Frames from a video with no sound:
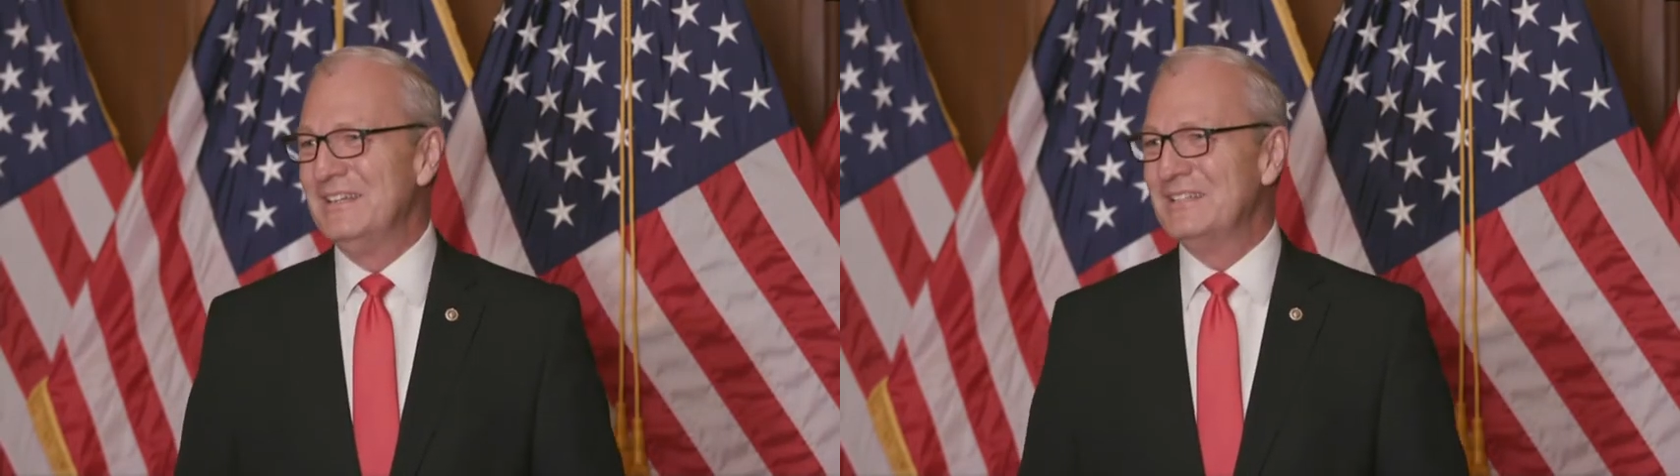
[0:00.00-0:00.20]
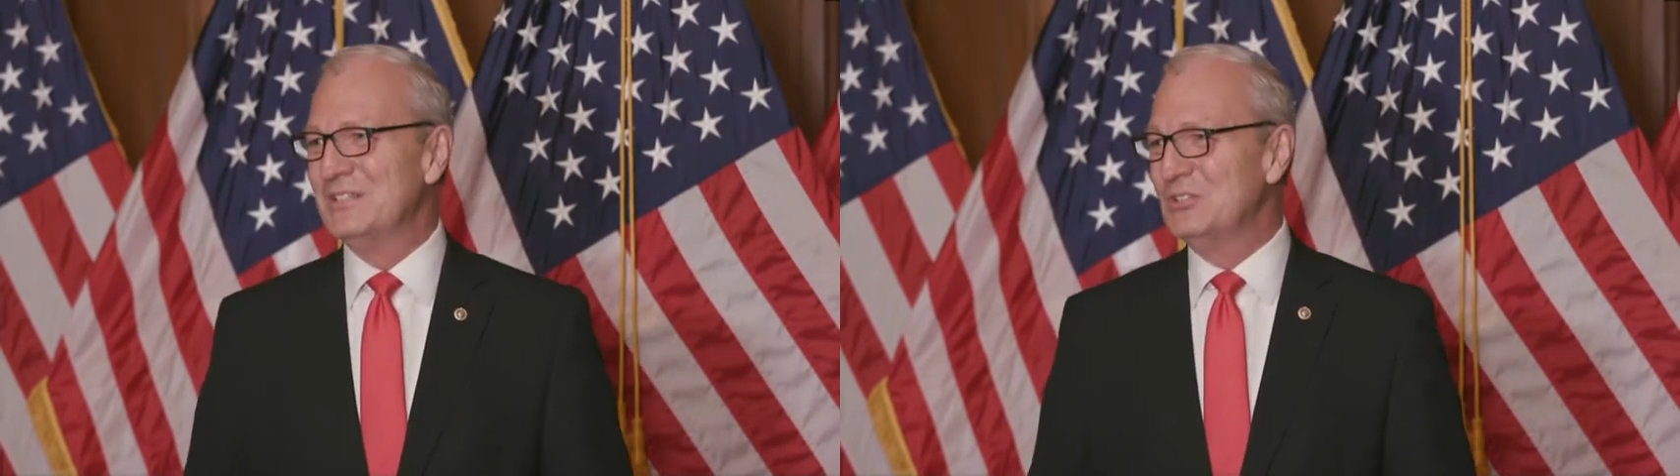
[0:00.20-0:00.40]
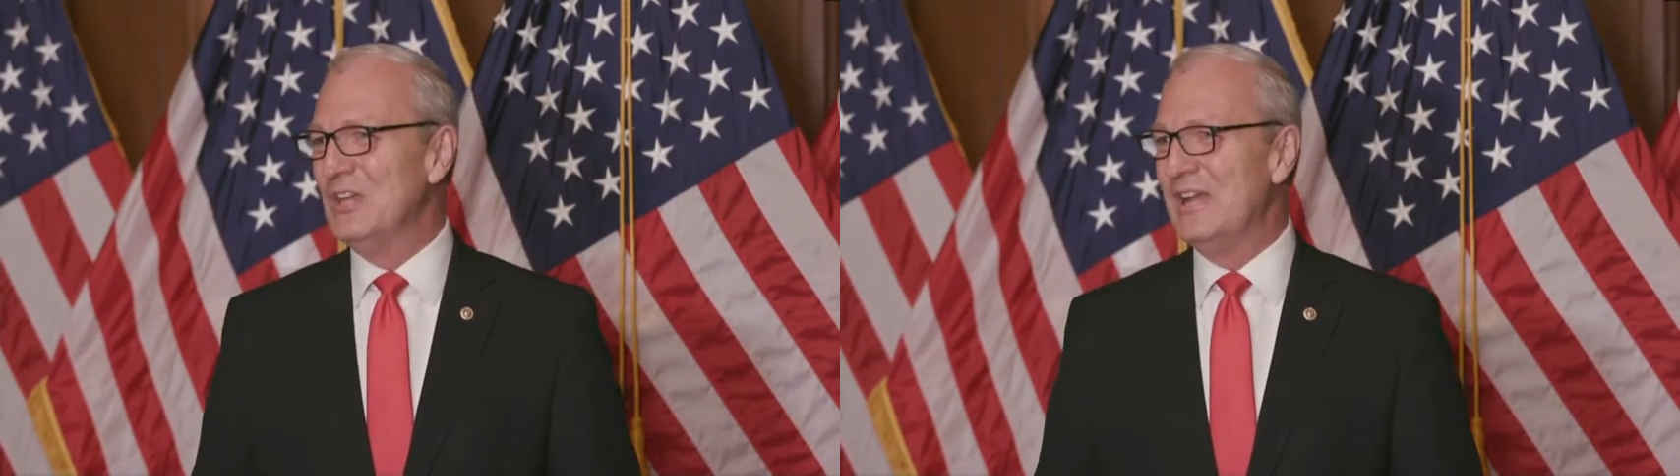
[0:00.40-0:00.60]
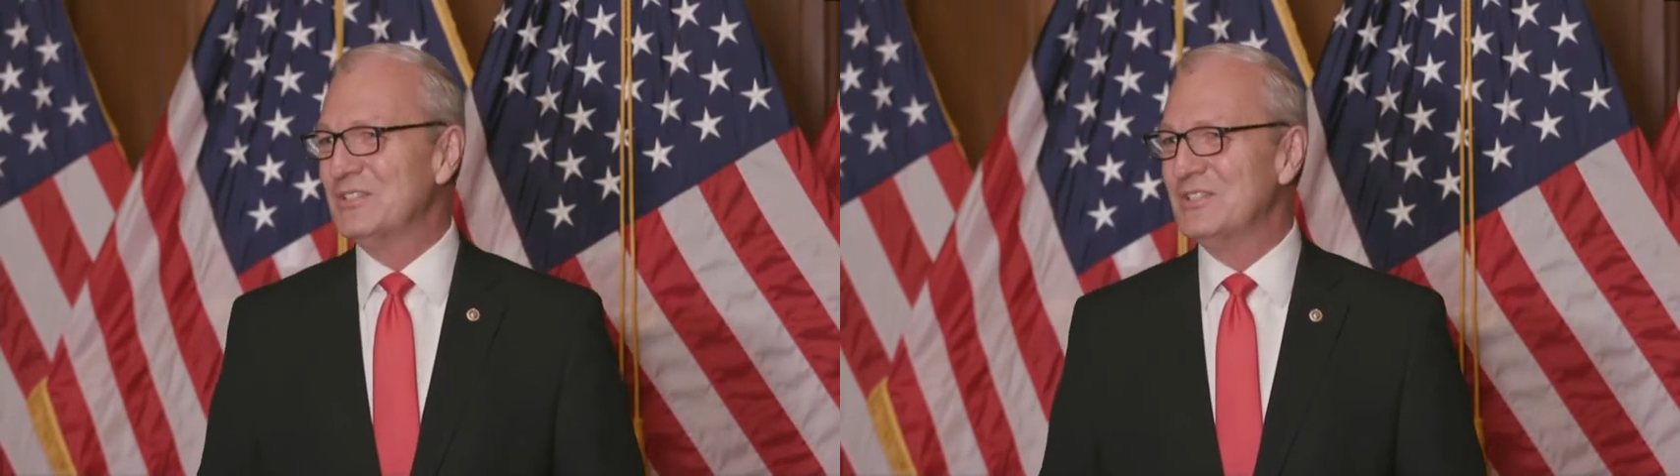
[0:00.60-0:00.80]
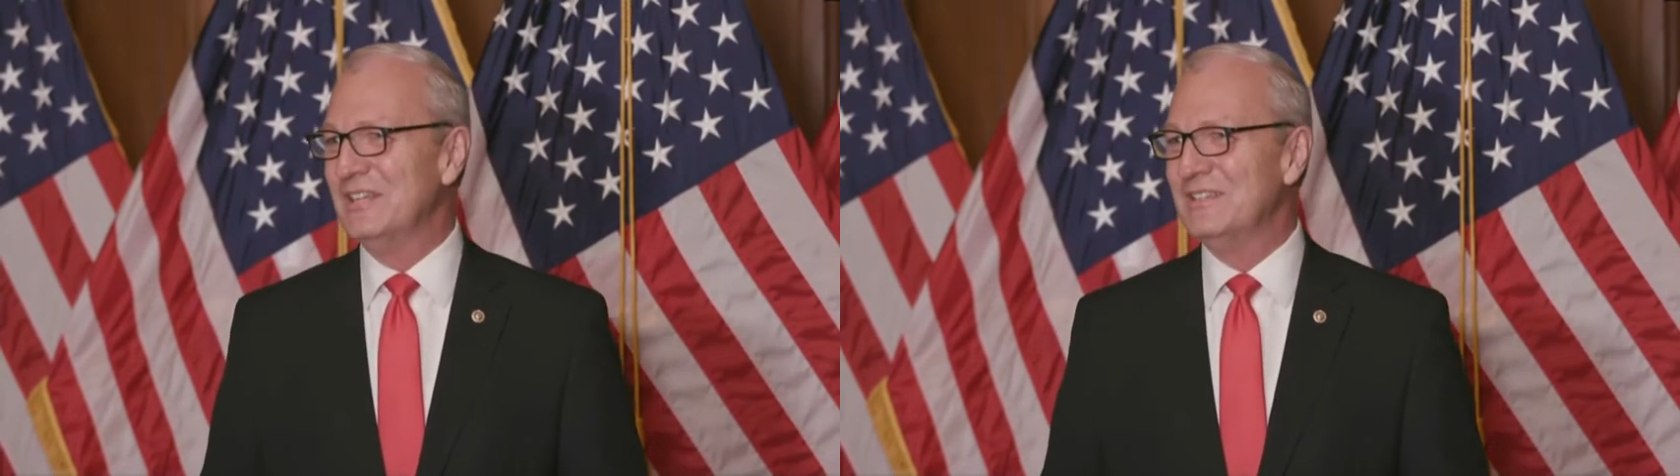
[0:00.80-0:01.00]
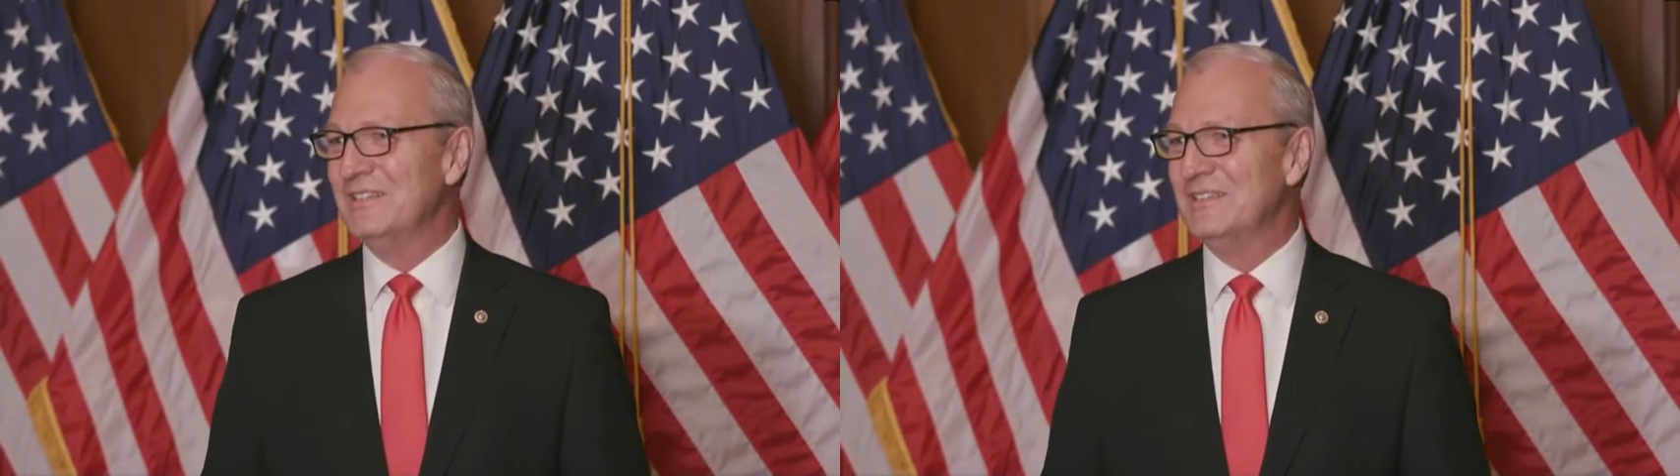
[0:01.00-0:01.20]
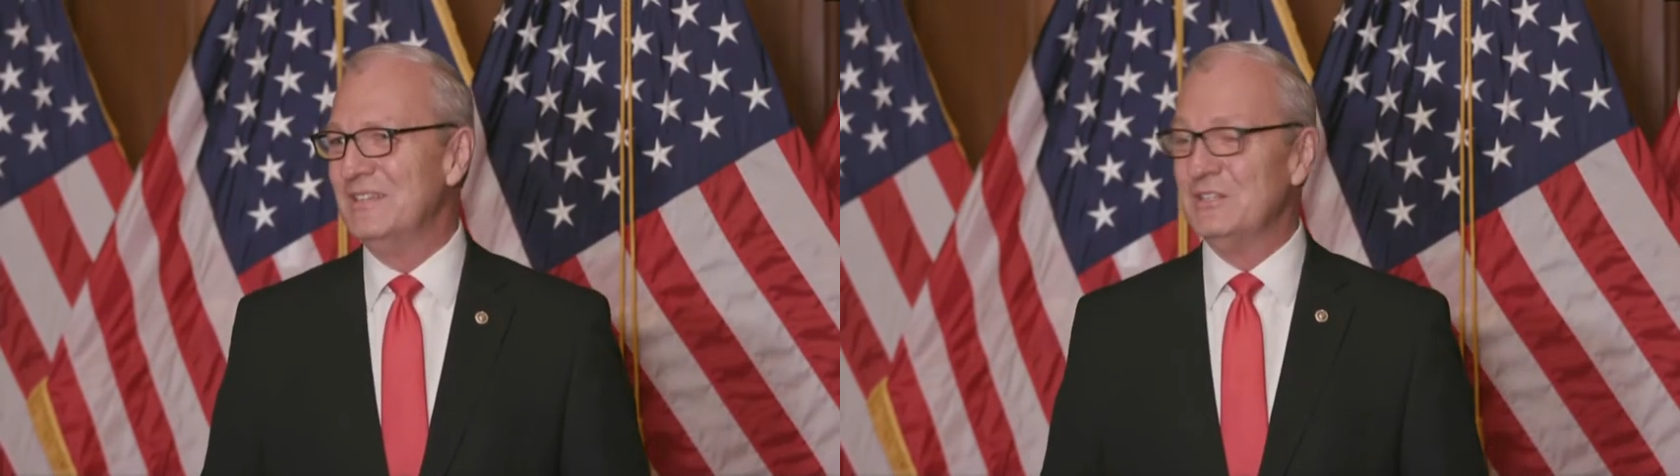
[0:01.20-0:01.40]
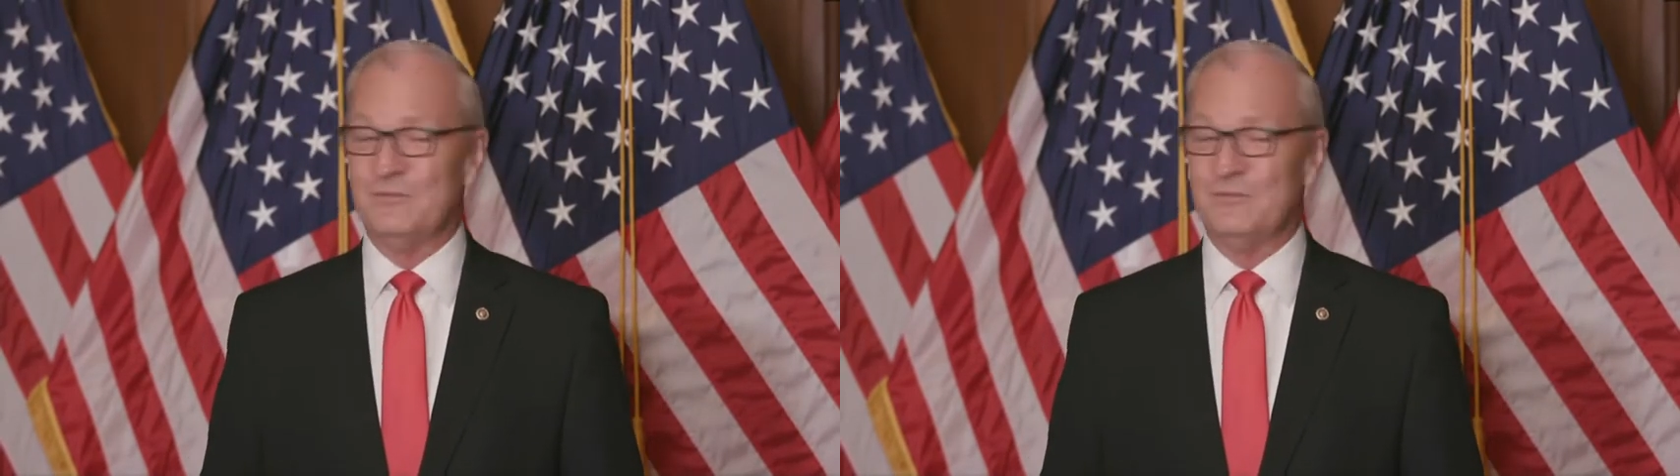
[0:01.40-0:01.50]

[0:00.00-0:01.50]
suggest that this